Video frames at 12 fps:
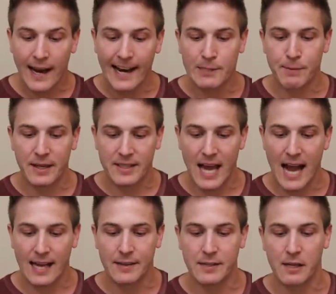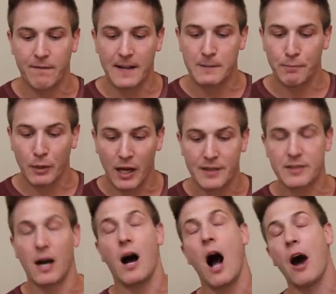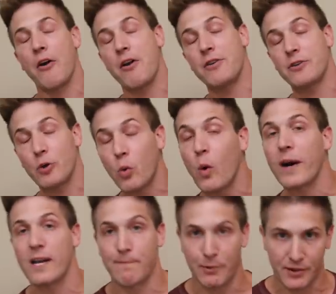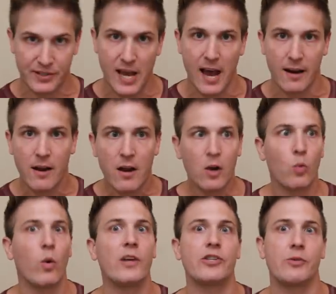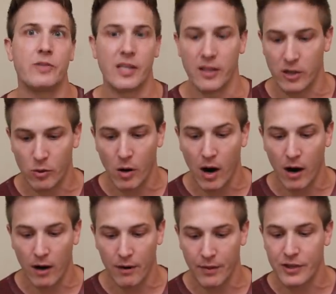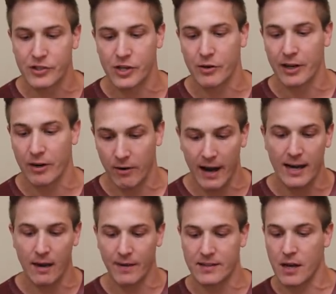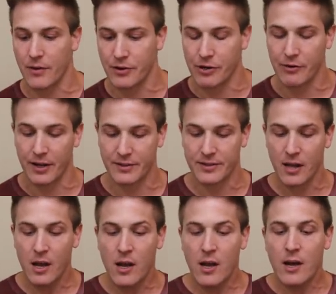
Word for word: HP attack and defense plus 120% once you TUR this unit or any of these other units.